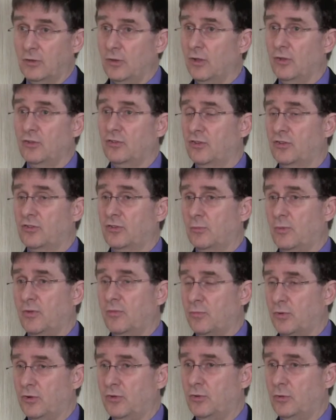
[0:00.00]
not just that
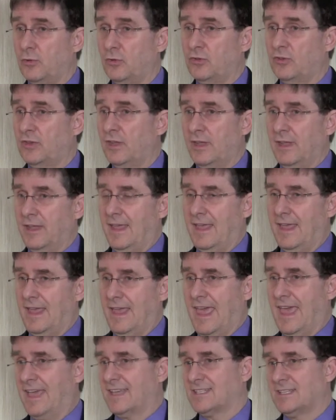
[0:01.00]
we've produced
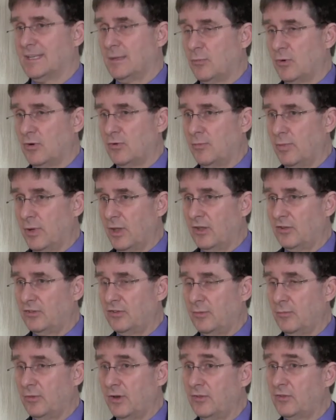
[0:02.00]
X number of
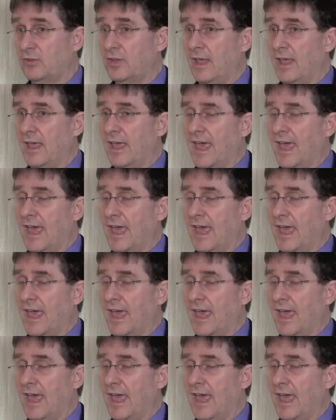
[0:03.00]
policy briefs.